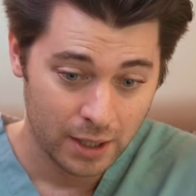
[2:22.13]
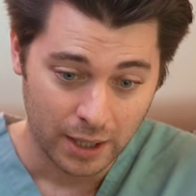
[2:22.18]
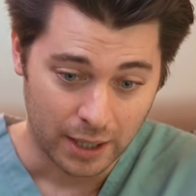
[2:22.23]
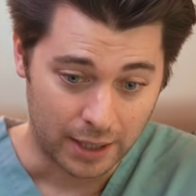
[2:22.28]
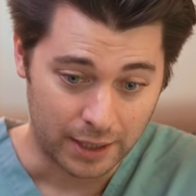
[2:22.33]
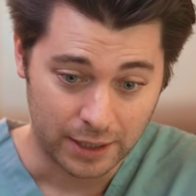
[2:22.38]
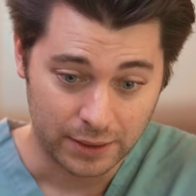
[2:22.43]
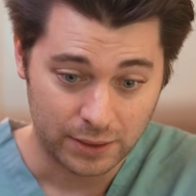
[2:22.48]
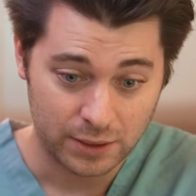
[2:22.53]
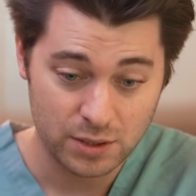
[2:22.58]

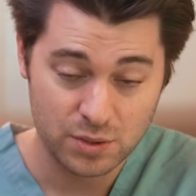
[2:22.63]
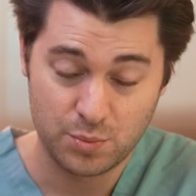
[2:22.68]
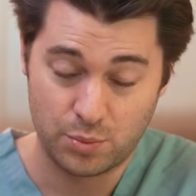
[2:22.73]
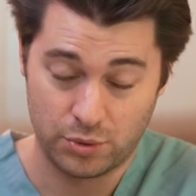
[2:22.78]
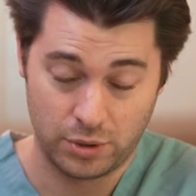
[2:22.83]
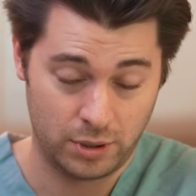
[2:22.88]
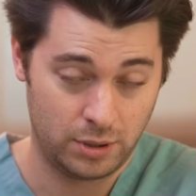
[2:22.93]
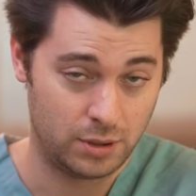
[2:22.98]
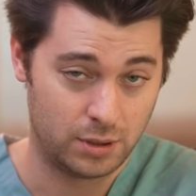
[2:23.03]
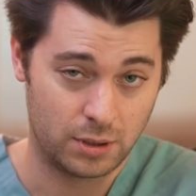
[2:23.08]
And at this
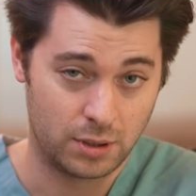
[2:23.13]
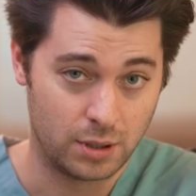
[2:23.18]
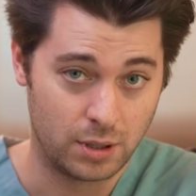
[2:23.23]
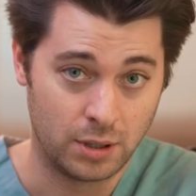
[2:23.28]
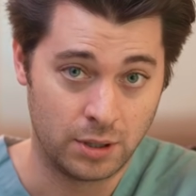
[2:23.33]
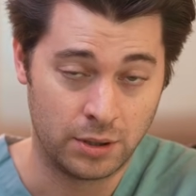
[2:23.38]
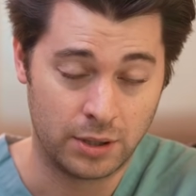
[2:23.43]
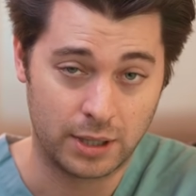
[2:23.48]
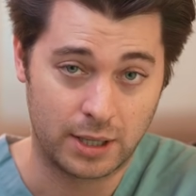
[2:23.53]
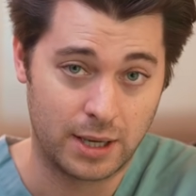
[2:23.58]
point,
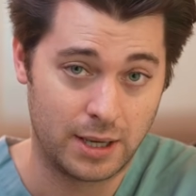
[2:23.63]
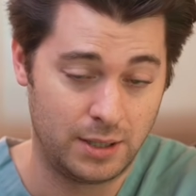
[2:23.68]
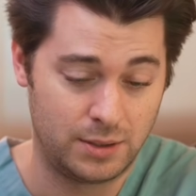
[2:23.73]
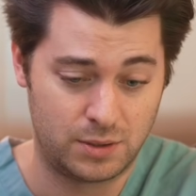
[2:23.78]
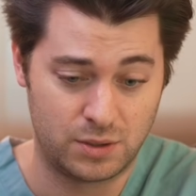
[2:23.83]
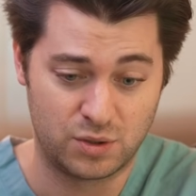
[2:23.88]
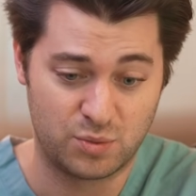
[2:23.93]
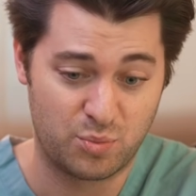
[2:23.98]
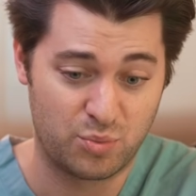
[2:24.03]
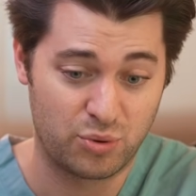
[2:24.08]
the case
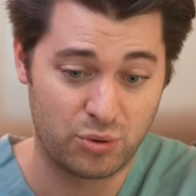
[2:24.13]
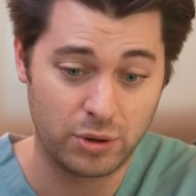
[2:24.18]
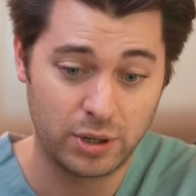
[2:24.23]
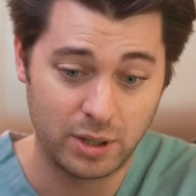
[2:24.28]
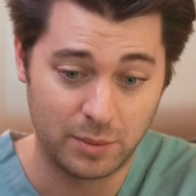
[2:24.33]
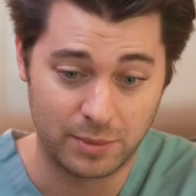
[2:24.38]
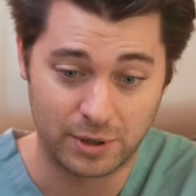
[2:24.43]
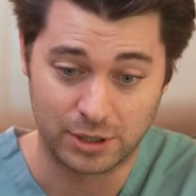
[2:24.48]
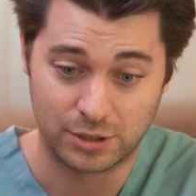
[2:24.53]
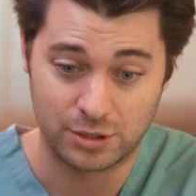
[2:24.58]
is pretty
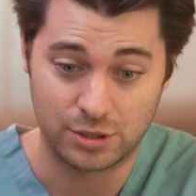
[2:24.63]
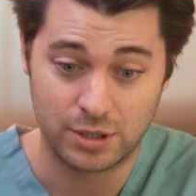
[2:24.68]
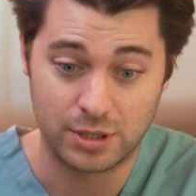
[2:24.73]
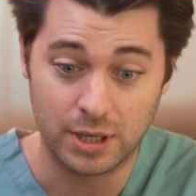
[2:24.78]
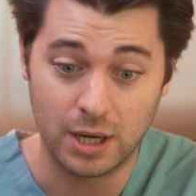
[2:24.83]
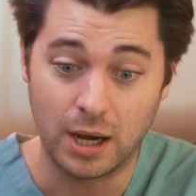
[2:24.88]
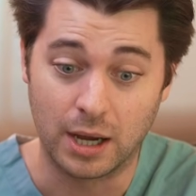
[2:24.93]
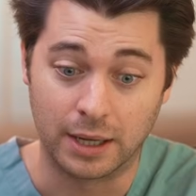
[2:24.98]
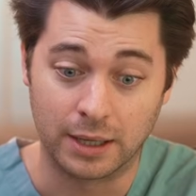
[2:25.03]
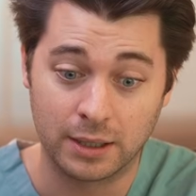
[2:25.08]
much
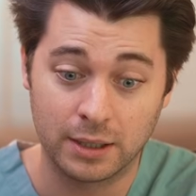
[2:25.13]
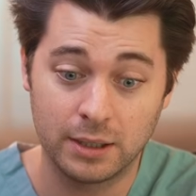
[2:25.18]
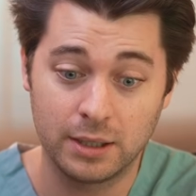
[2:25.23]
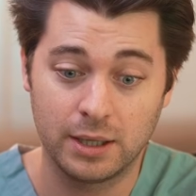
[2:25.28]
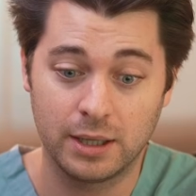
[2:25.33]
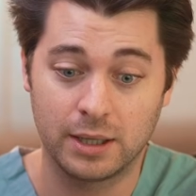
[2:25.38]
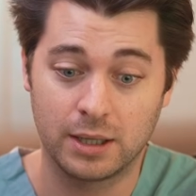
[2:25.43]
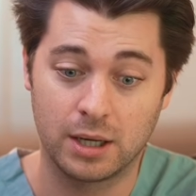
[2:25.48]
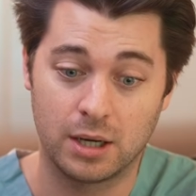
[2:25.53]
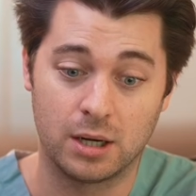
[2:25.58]
done.
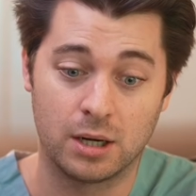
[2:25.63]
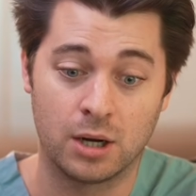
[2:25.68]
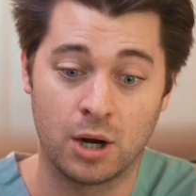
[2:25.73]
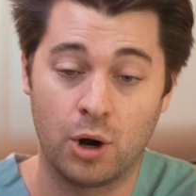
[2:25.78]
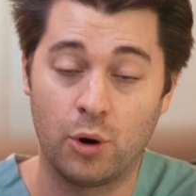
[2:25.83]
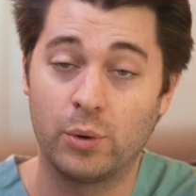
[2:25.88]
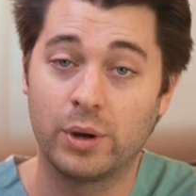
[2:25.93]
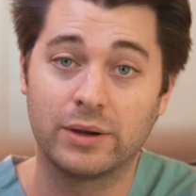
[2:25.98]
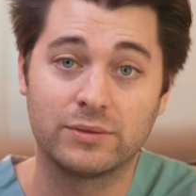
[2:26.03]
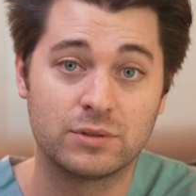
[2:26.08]

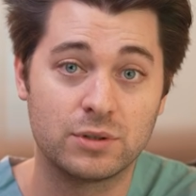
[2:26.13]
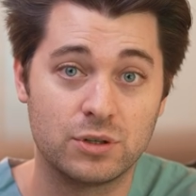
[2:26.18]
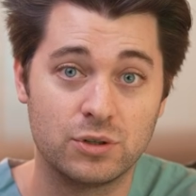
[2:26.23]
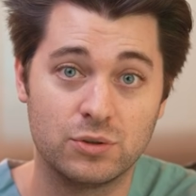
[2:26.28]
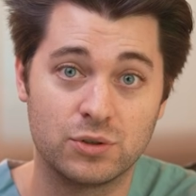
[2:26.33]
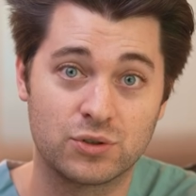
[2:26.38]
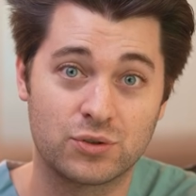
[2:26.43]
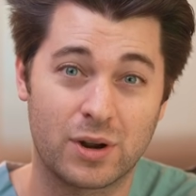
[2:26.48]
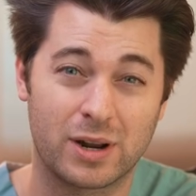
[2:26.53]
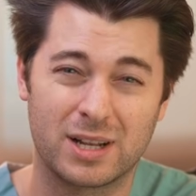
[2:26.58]
All we have to do
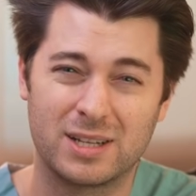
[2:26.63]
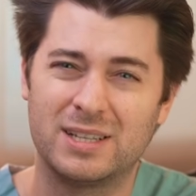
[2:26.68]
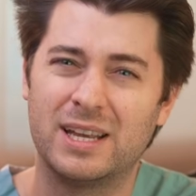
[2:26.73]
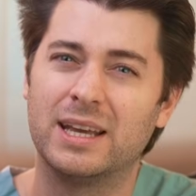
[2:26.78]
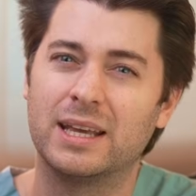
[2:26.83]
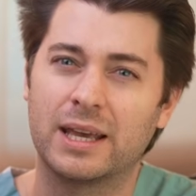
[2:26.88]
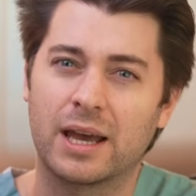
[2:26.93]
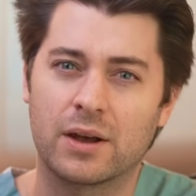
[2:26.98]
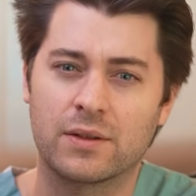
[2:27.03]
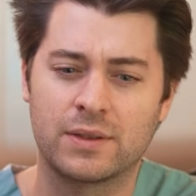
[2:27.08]
is try to
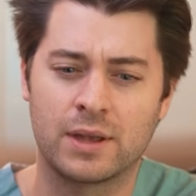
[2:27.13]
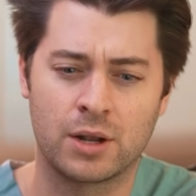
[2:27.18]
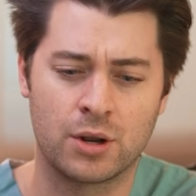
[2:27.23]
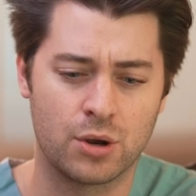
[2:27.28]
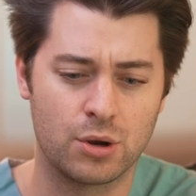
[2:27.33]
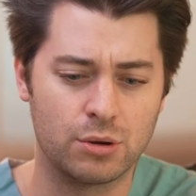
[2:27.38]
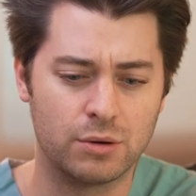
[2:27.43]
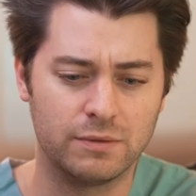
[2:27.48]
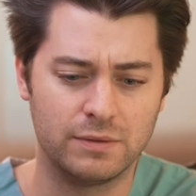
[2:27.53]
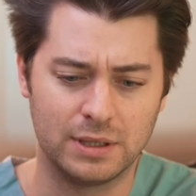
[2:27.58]
take out that
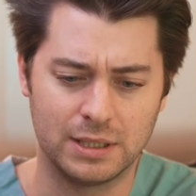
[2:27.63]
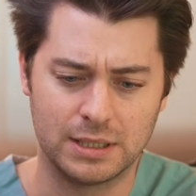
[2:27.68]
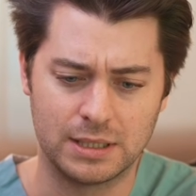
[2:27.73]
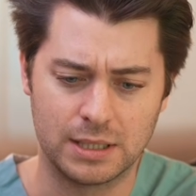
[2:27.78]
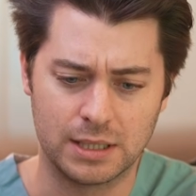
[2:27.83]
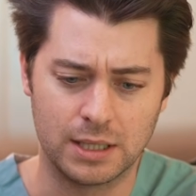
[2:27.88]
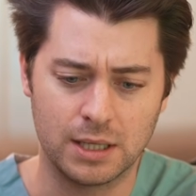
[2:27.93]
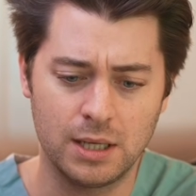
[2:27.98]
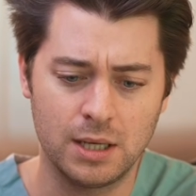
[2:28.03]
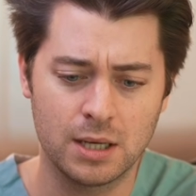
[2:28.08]

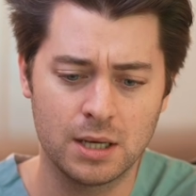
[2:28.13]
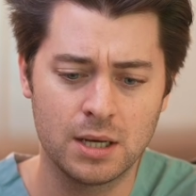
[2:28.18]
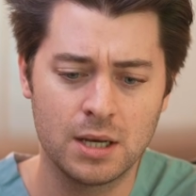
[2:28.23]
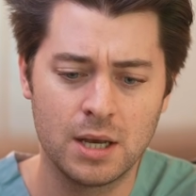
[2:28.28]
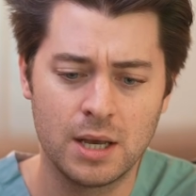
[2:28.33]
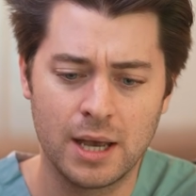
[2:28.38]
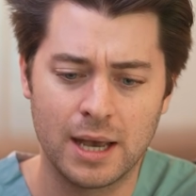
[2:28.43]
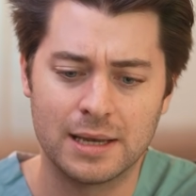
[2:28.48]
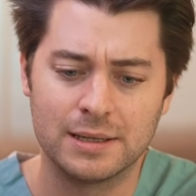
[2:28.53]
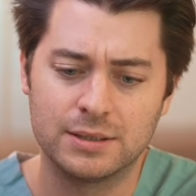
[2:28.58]
OVD.
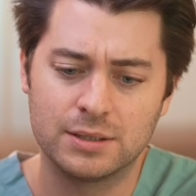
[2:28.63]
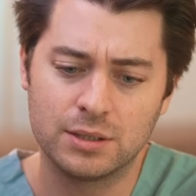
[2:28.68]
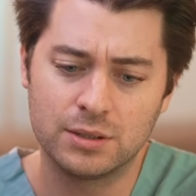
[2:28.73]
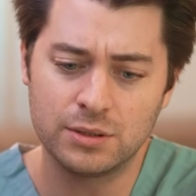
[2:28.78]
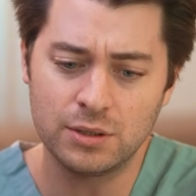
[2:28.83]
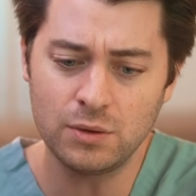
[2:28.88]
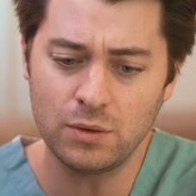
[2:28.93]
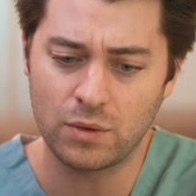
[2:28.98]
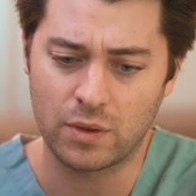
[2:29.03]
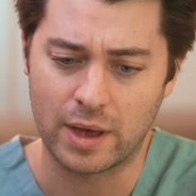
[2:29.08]
And to
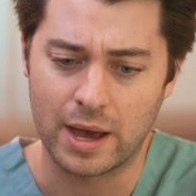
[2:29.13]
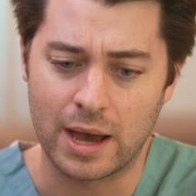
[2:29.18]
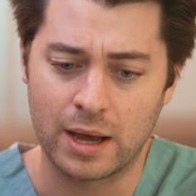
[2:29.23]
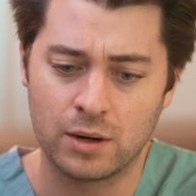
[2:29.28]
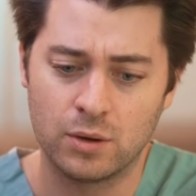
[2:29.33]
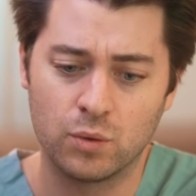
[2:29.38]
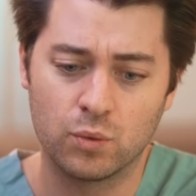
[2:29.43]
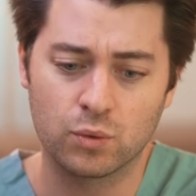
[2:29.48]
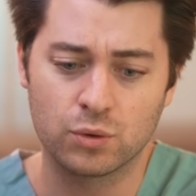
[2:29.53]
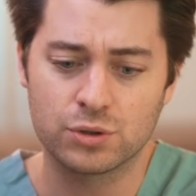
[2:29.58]
do
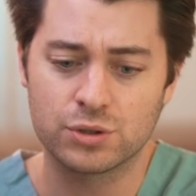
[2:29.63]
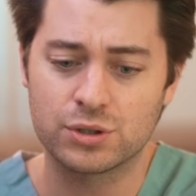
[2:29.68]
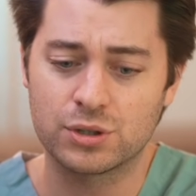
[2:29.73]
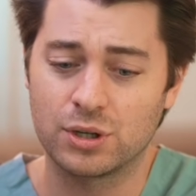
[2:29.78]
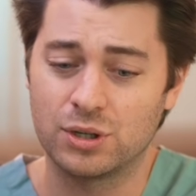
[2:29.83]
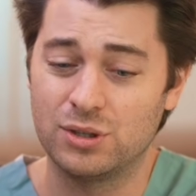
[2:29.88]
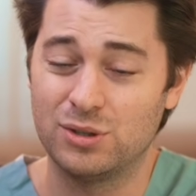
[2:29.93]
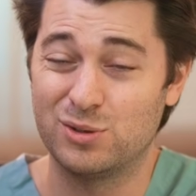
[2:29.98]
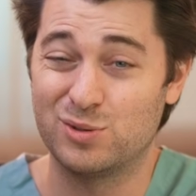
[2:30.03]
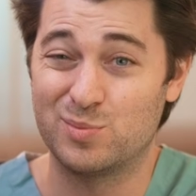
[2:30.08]
that, we're just
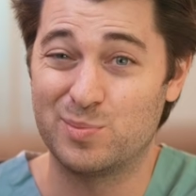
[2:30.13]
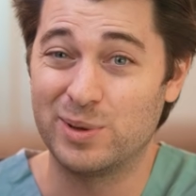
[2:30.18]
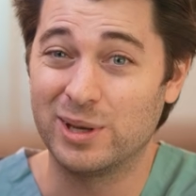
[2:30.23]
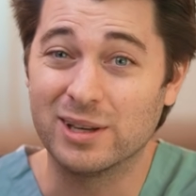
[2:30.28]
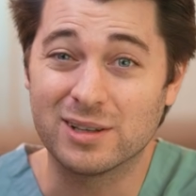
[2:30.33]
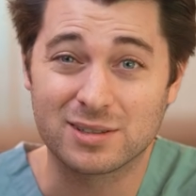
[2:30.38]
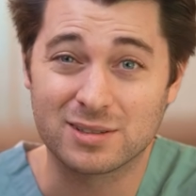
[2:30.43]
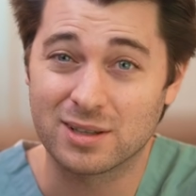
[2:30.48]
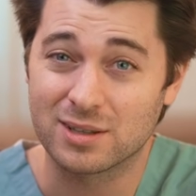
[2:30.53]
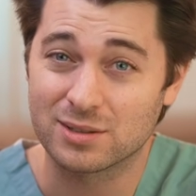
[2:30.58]
going to use
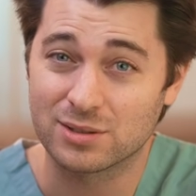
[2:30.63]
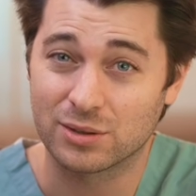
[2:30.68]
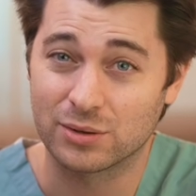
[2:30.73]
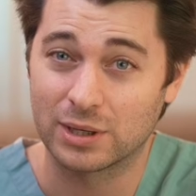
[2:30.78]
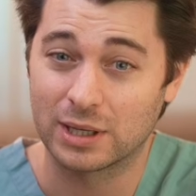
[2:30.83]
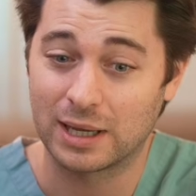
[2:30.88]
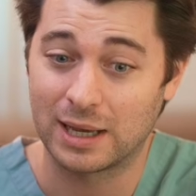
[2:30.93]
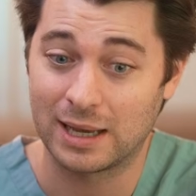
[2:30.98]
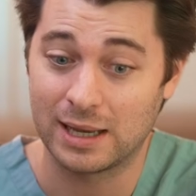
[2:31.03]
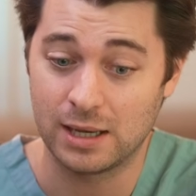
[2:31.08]
BSS on a
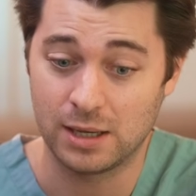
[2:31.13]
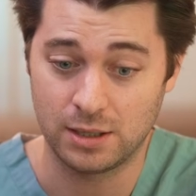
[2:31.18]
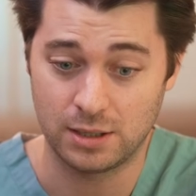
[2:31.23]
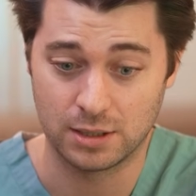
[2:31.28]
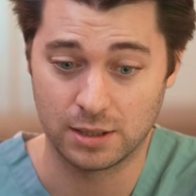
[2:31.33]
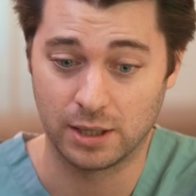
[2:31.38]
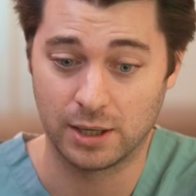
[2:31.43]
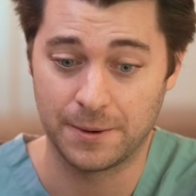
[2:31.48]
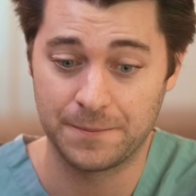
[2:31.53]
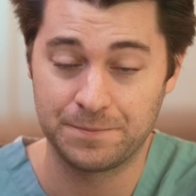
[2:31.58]

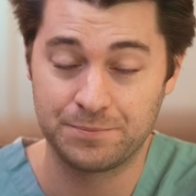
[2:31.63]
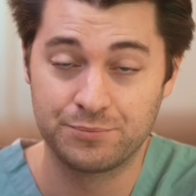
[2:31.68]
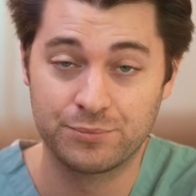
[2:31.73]
cannula.